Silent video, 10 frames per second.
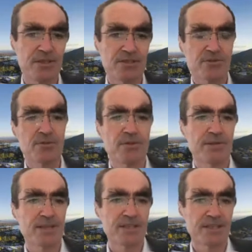I'll talk
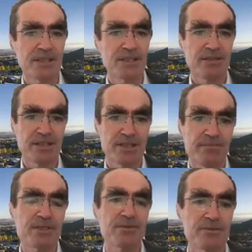about in a
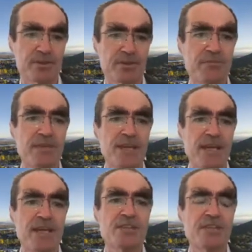minute or two,
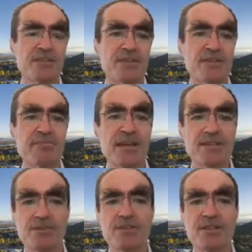is that the
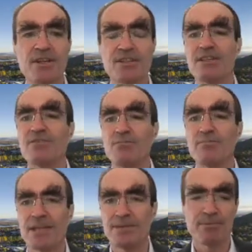Bachelor of Science gives you
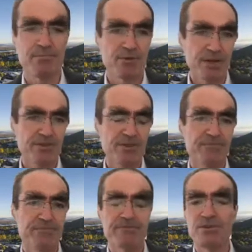maximum breadth.
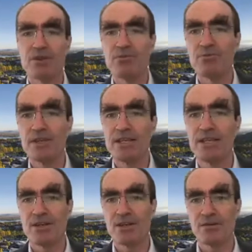If you don't really
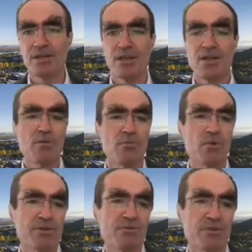know
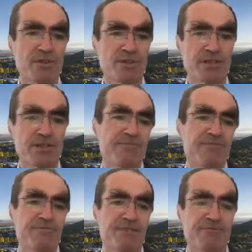what you want to
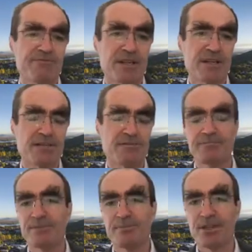
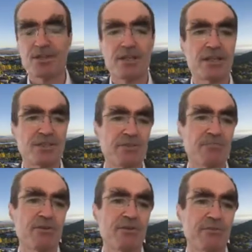specialize in,
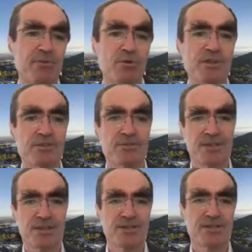but you have a broad
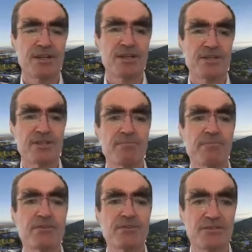interest in science, then
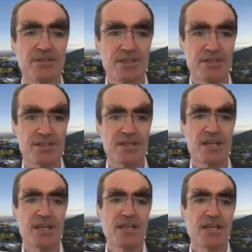Bachelor of Science
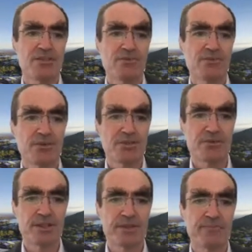is a good
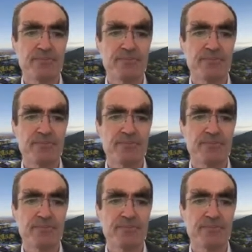degree.